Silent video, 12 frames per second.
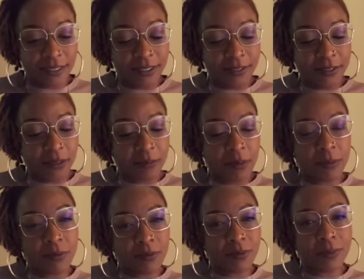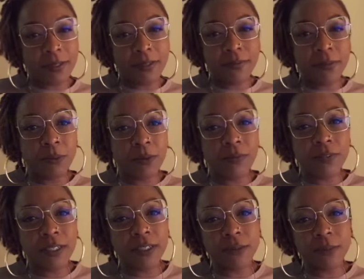I don't know. Maybe you've spent a few
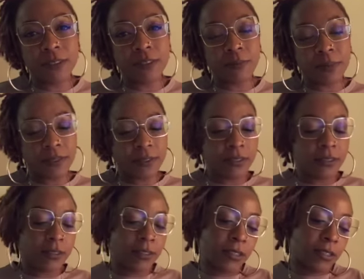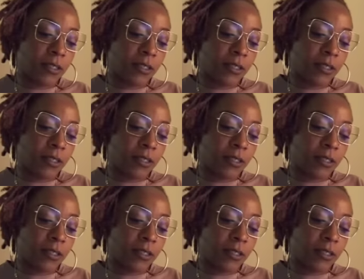birthdays with this person.